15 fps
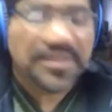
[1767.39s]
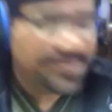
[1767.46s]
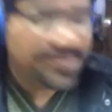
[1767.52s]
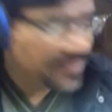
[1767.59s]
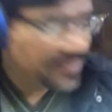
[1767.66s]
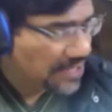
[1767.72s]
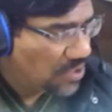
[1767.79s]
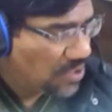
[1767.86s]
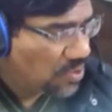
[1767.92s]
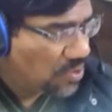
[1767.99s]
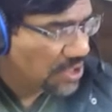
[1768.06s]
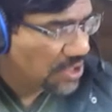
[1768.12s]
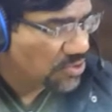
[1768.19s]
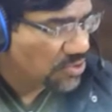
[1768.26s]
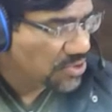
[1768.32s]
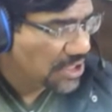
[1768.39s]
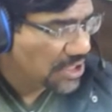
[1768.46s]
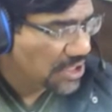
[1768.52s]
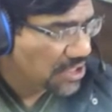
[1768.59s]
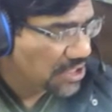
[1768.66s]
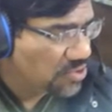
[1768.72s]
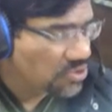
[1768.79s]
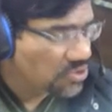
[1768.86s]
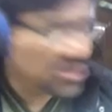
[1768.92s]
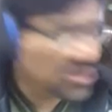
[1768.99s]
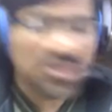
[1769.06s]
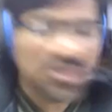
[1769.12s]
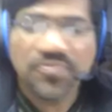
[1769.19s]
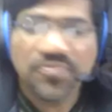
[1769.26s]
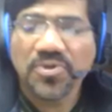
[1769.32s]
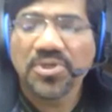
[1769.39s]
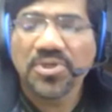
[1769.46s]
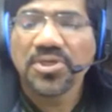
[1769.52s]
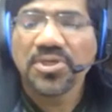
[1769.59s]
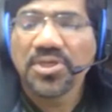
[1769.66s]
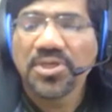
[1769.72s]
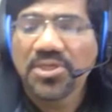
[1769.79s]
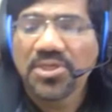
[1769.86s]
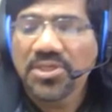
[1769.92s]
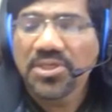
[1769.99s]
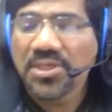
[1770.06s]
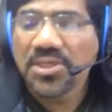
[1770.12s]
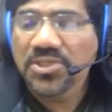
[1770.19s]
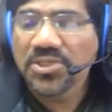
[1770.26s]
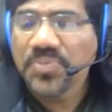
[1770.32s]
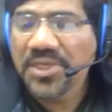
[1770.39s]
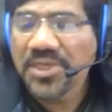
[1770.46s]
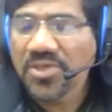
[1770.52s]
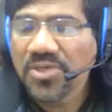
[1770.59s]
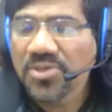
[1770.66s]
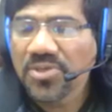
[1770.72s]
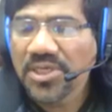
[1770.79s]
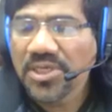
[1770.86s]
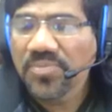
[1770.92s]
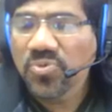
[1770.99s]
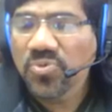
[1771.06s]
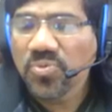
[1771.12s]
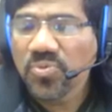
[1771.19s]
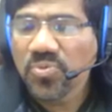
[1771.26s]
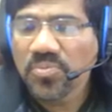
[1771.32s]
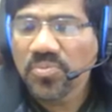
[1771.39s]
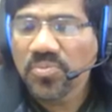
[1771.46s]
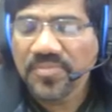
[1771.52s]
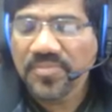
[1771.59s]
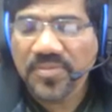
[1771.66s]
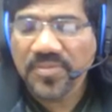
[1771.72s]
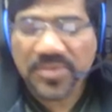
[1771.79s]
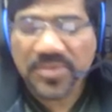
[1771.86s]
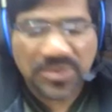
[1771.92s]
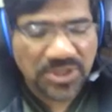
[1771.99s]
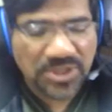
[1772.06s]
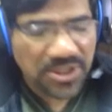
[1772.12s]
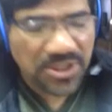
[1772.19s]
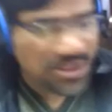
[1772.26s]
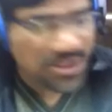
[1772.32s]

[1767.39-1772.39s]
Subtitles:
Now I should thank you, children, for sparing your time to see this